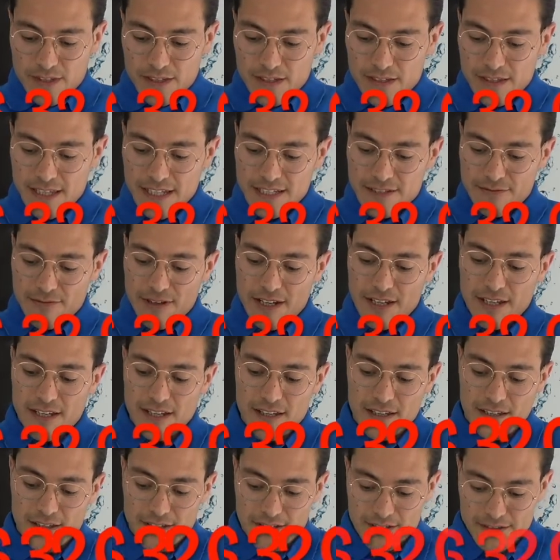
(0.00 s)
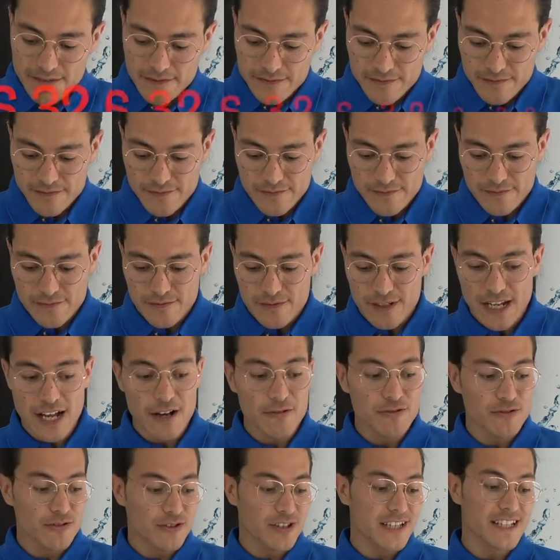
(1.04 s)
That's why now
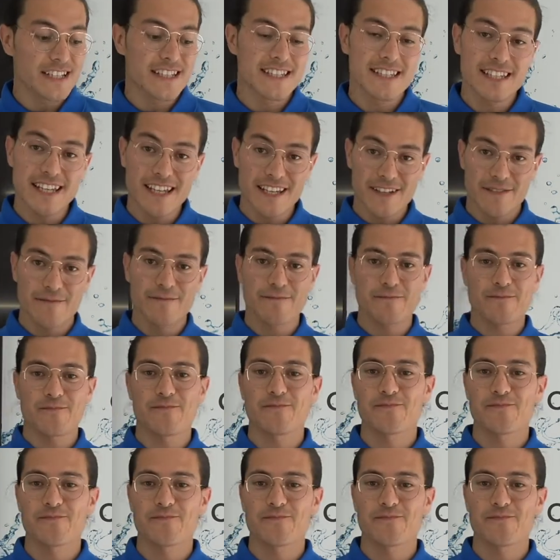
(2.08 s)
you can see